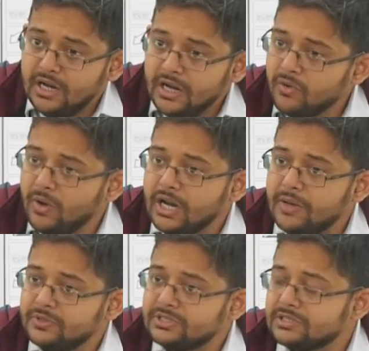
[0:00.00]
Lingual
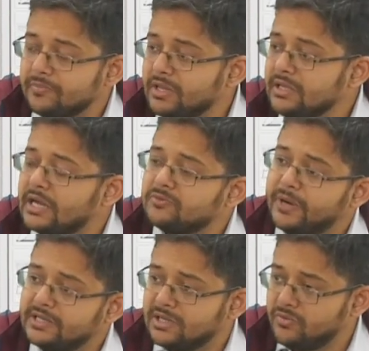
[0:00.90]
lipase is something that
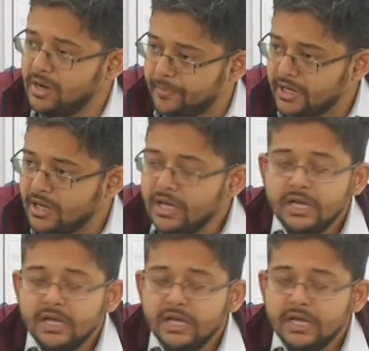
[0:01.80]
breaks down lipid.